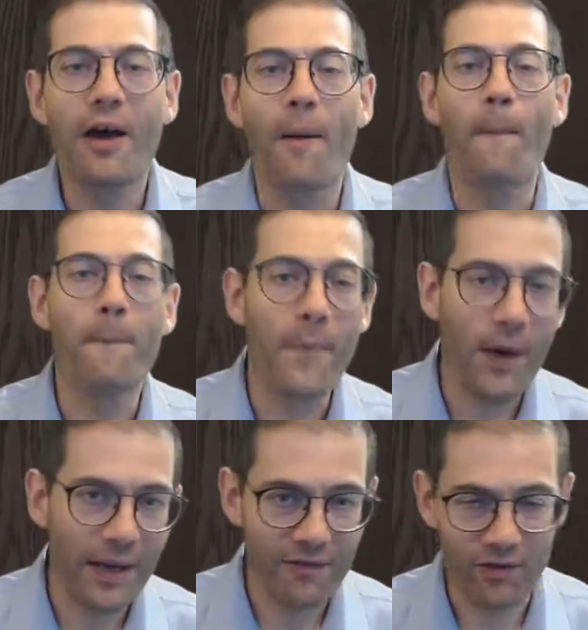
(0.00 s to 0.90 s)

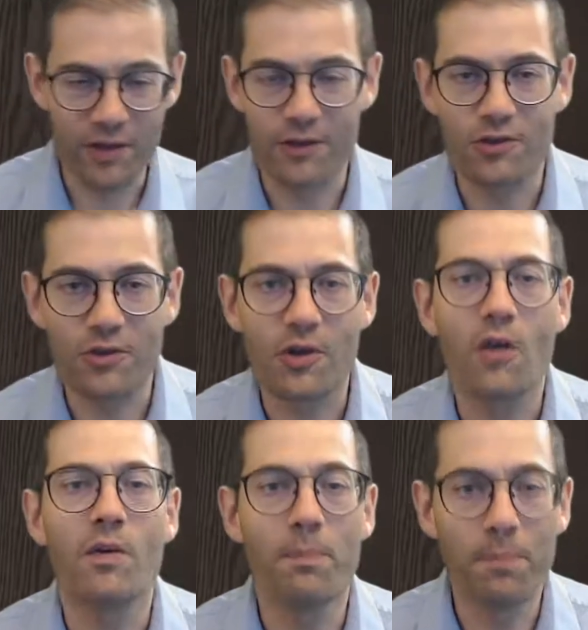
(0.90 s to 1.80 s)
my version
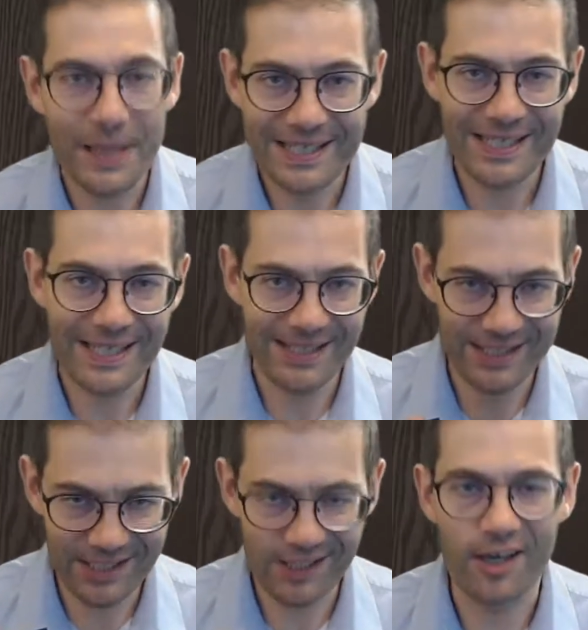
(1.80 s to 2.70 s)
of a basic
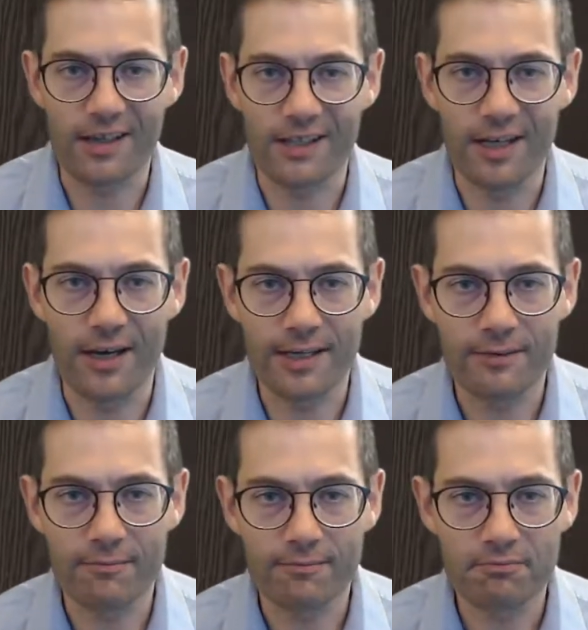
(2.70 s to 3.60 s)
style guide.
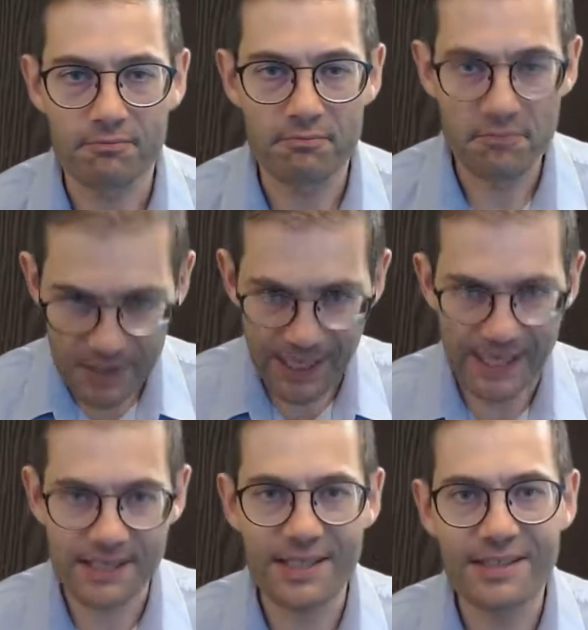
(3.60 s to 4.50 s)
So
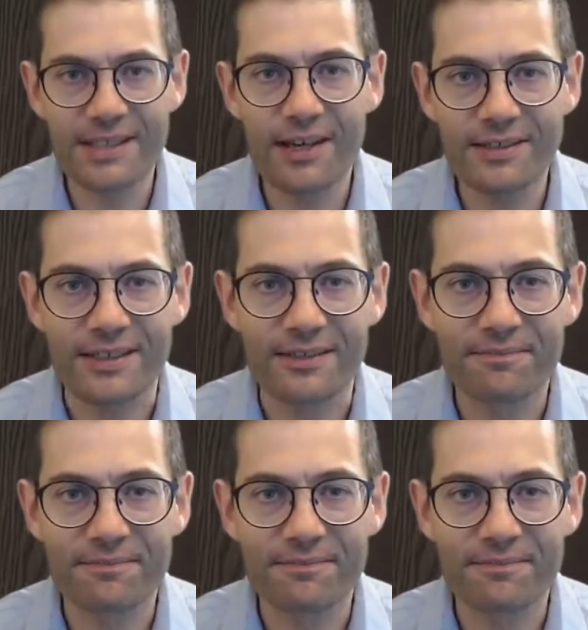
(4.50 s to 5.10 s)
let's get started.